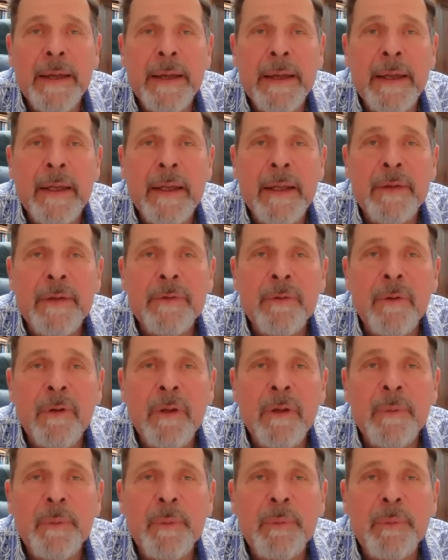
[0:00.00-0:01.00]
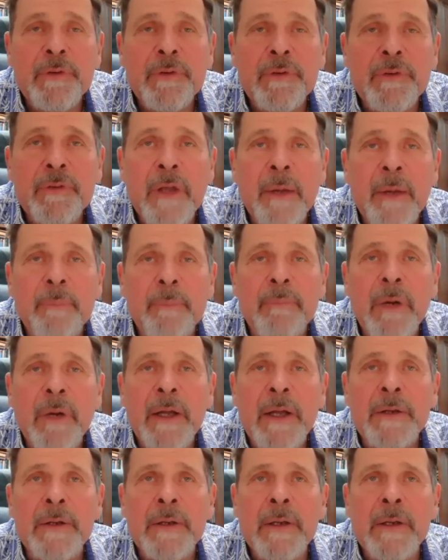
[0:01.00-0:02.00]
And so let me push that
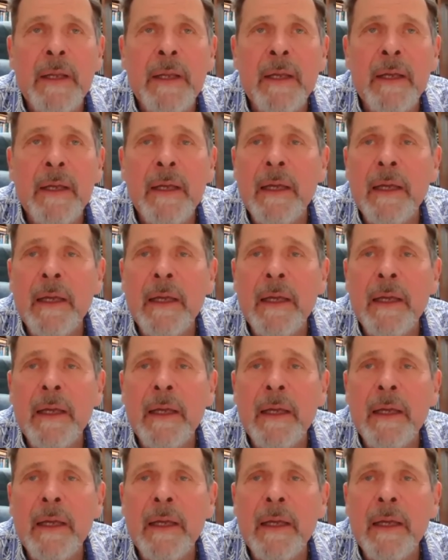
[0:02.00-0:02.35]
button.